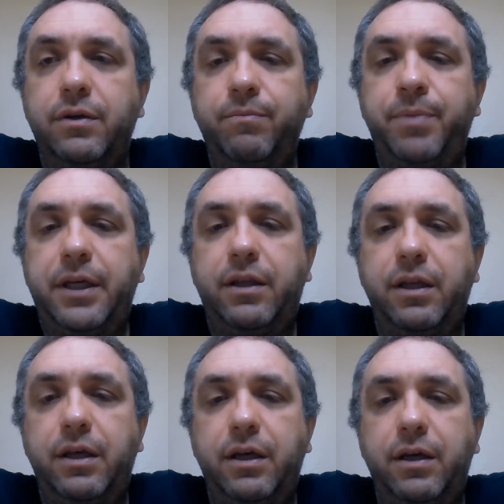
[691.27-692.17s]

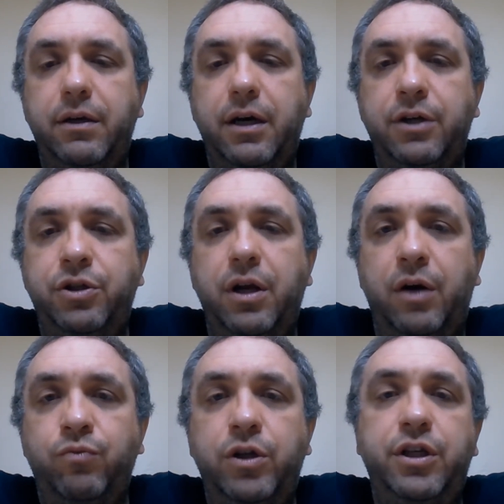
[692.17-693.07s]
be
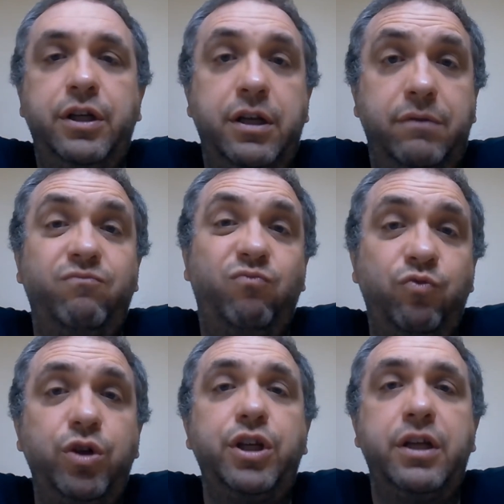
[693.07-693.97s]
a
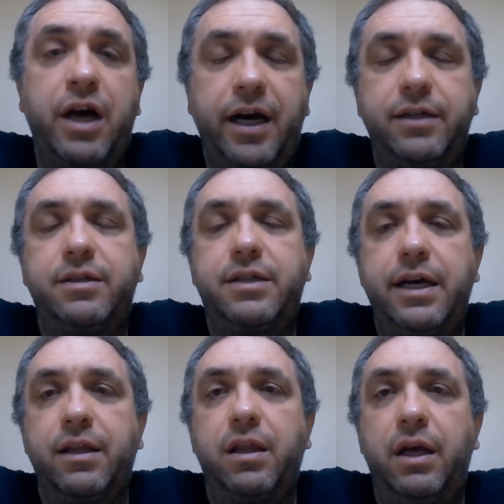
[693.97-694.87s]
really nice
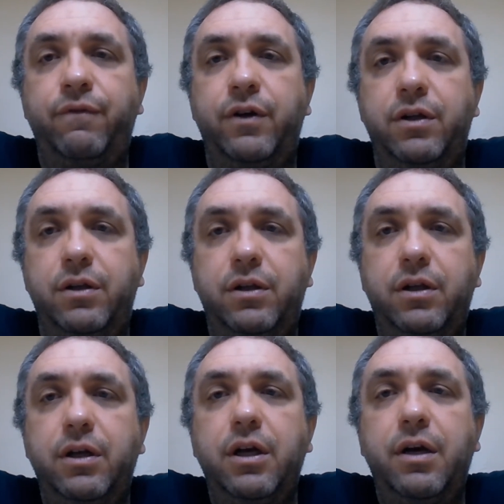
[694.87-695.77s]
10th level
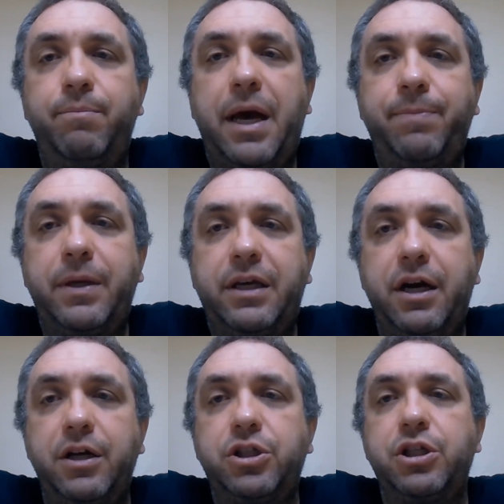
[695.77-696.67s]
Batman
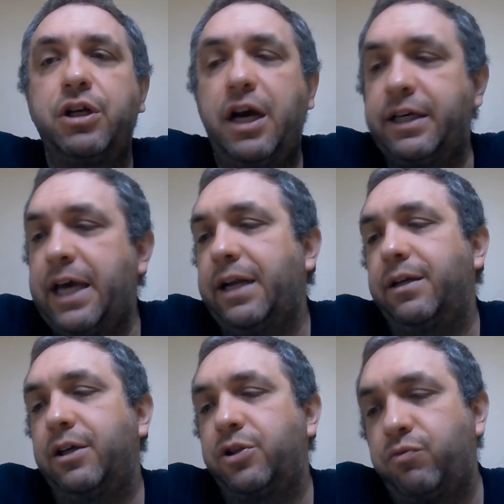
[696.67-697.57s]
character.
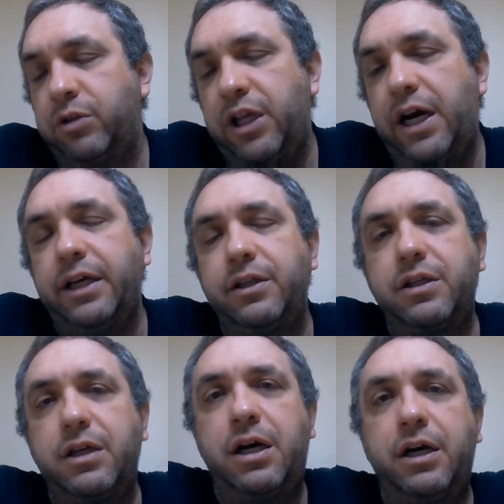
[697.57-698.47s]
Again, it's
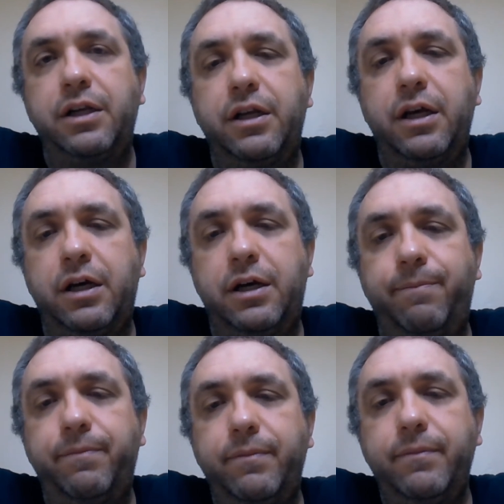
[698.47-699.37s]
reliant on
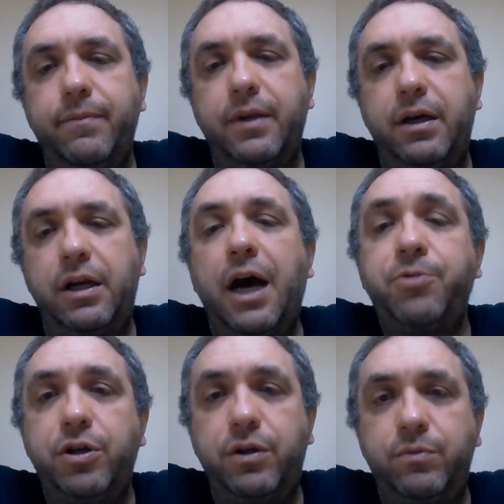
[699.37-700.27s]
an
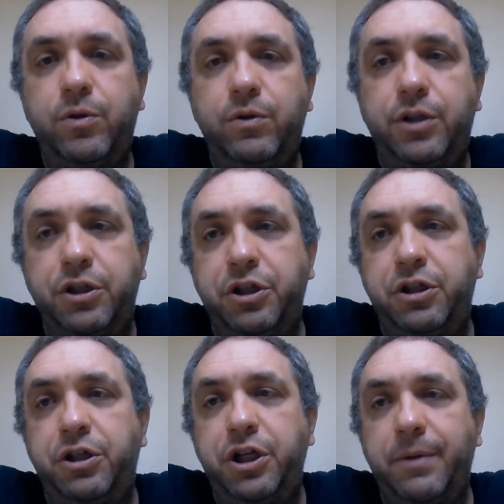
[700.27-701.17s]
optional rule that
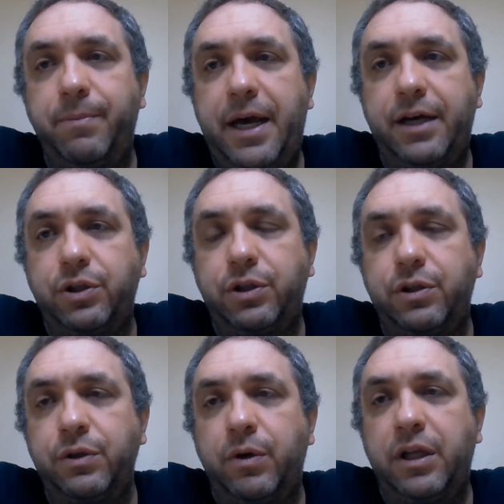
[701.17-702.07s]
GM has
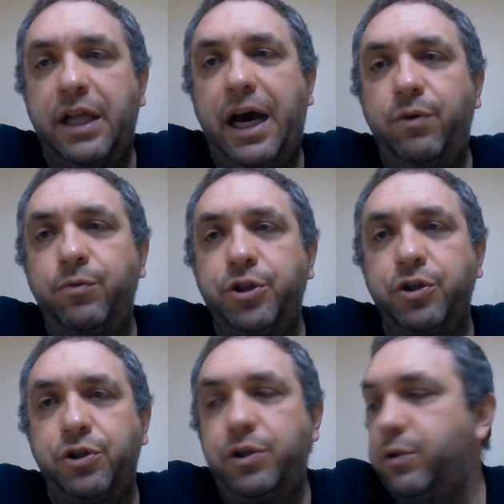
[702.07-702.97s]
to allow, which
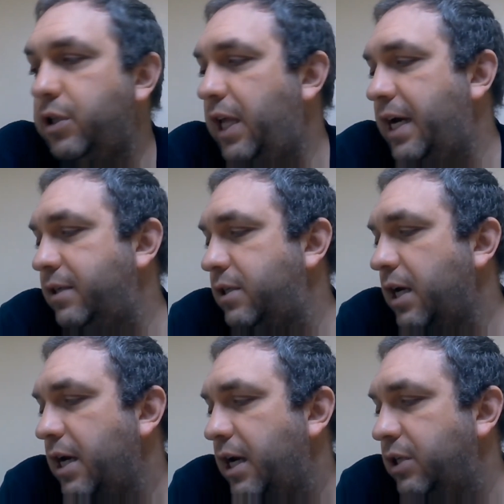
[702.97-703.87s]
is dual class,
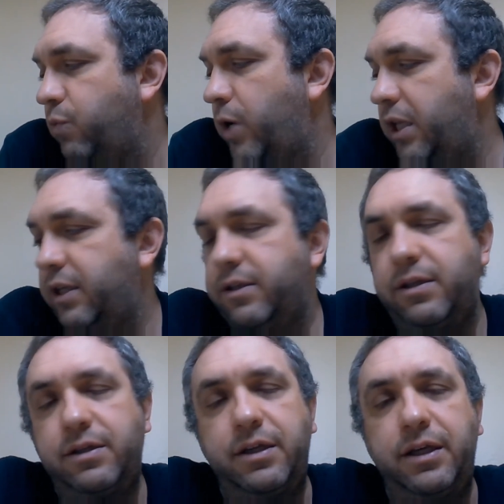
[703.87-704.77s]
as well
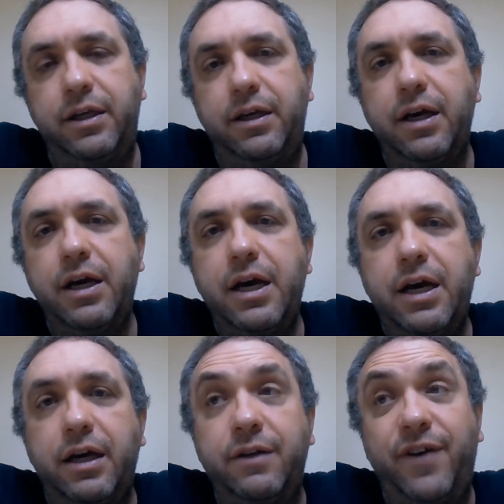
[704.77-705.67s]
as the
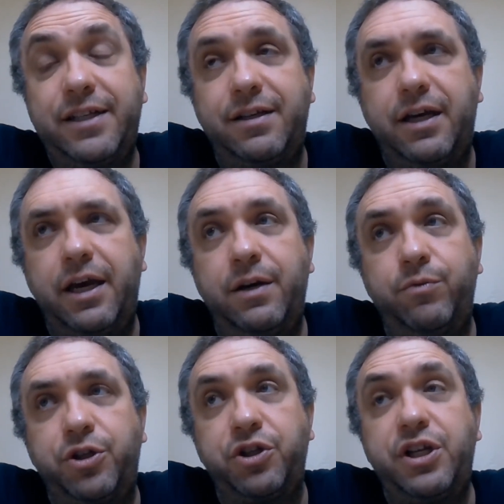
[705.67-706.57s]
Investigator,
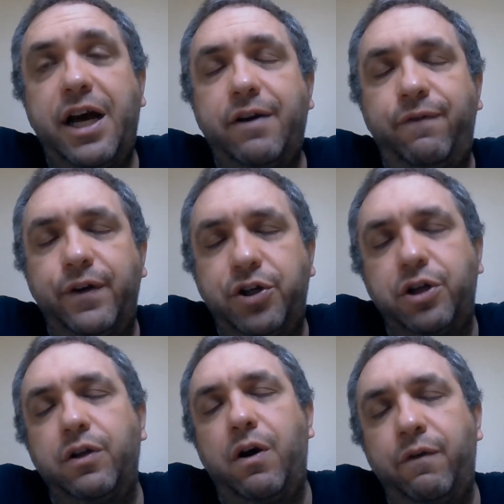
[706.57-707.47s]
which is not
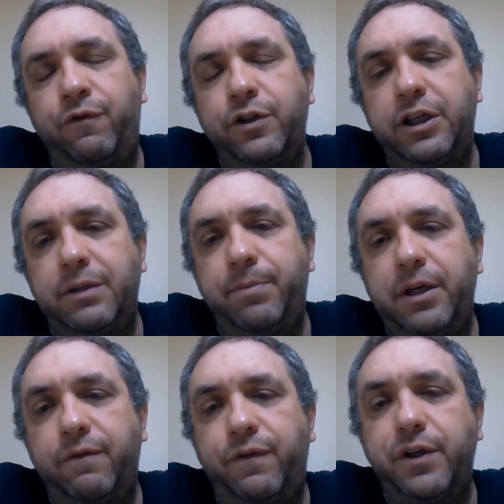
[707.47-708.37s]
official. Hopefully it'll
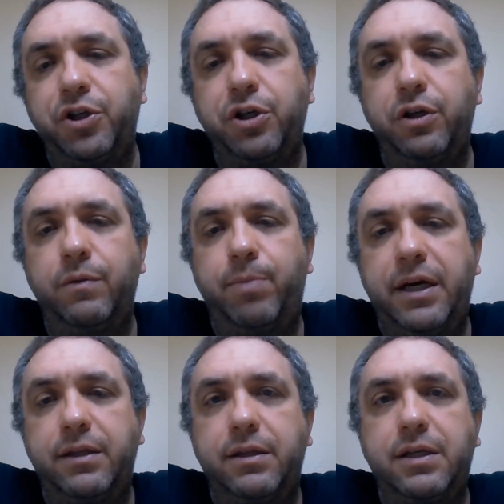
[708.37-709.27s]
be official
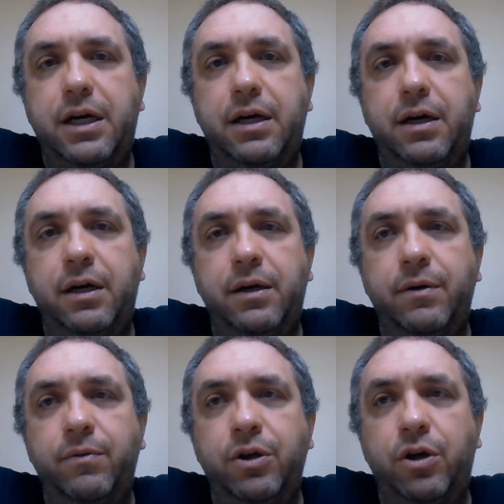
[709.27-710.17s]
by the
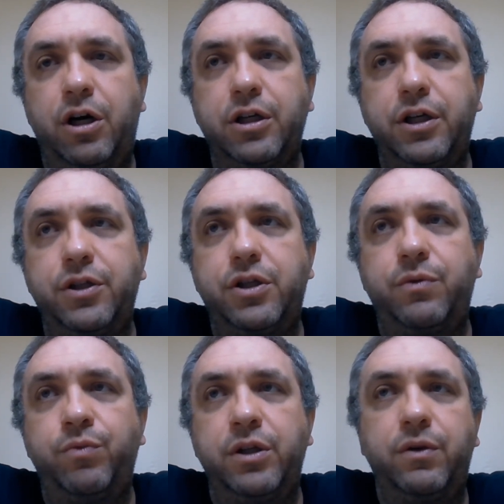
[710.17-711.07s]
time in
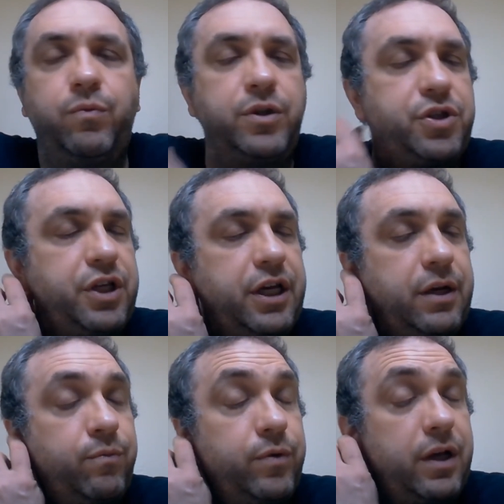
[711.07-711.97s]
August. We'll see
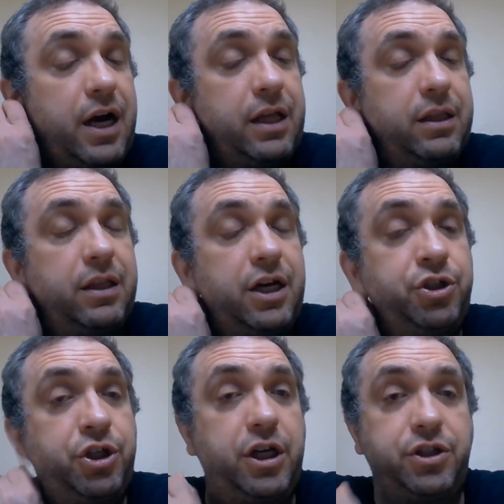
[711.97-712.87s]
it, and I'll
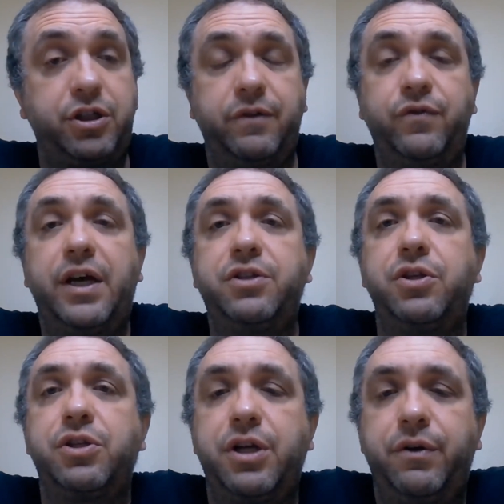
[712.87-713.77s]
adjust if
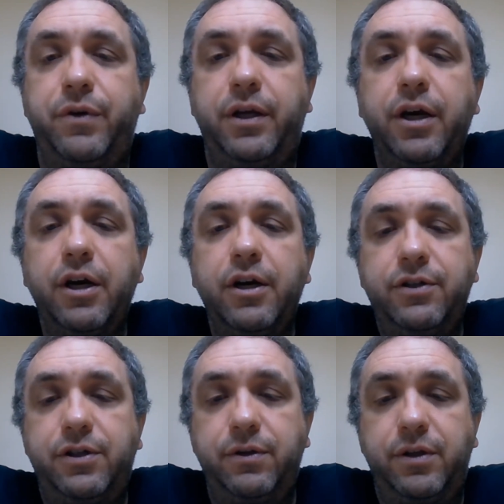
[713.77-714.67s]
necessary
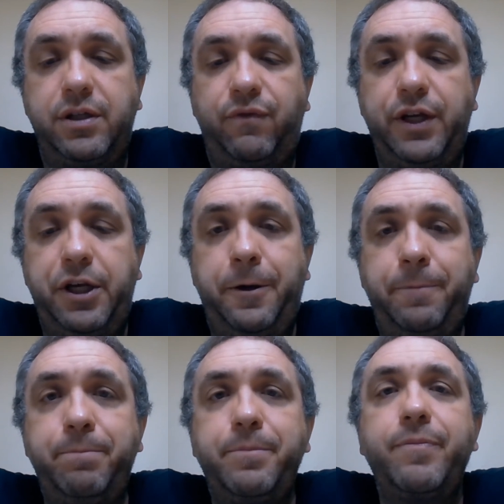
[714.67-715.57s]
to this
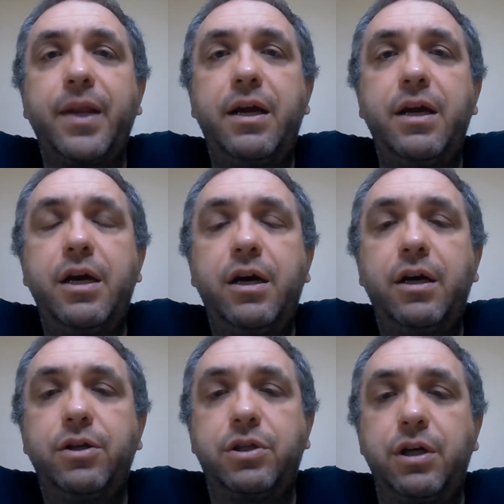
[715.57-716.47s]
video.
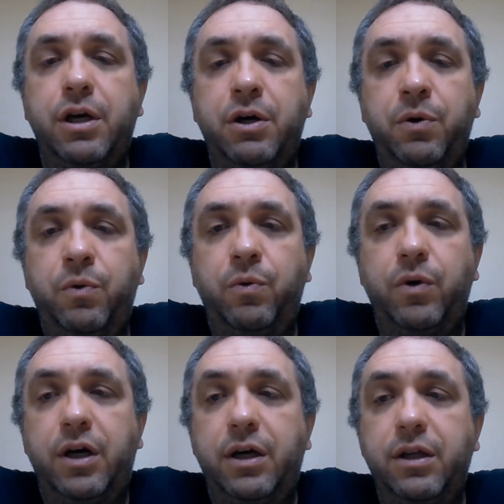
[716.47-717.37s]

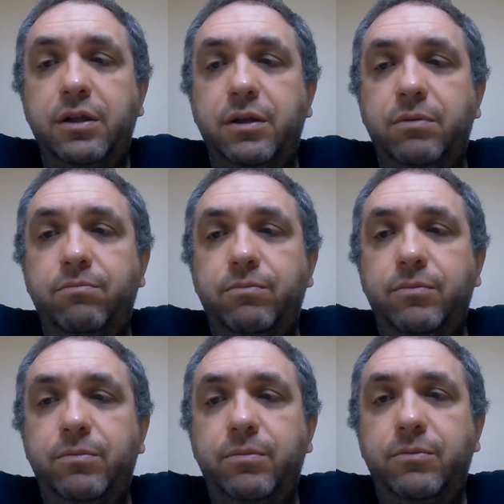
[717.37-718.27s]
So
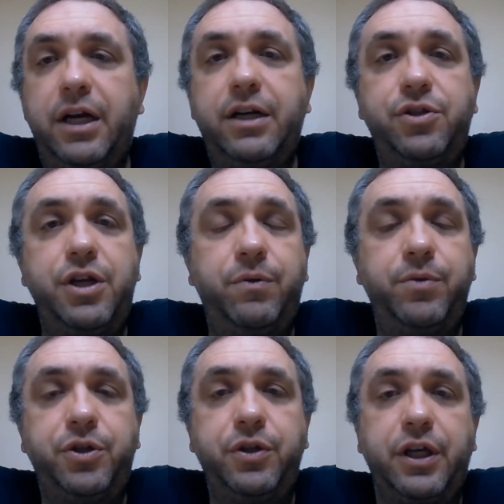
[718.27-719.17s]
let us know
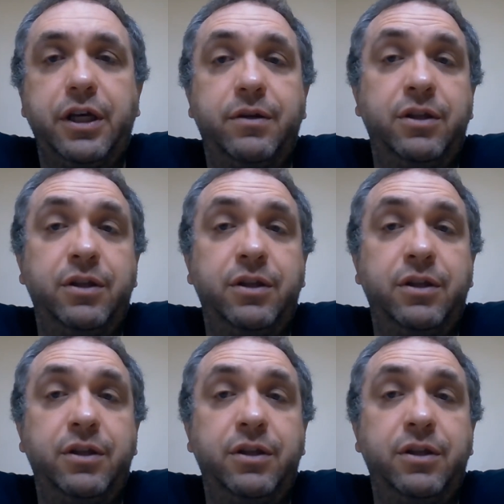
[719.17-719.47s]
what you think in